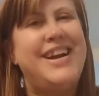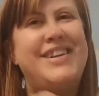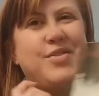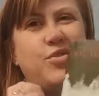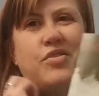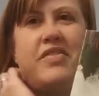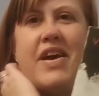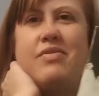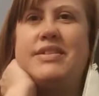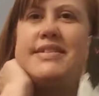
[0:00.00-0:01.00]
I do know that
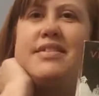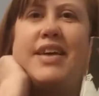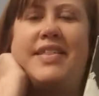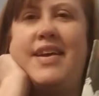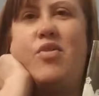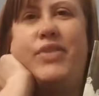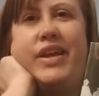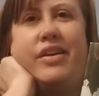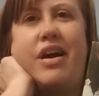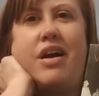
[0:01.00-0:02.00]
that one's still, I think,
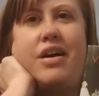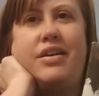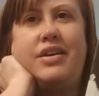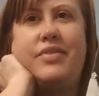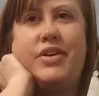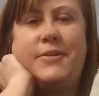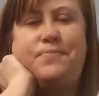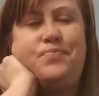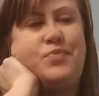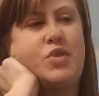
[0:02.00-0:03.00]
only in hardcover,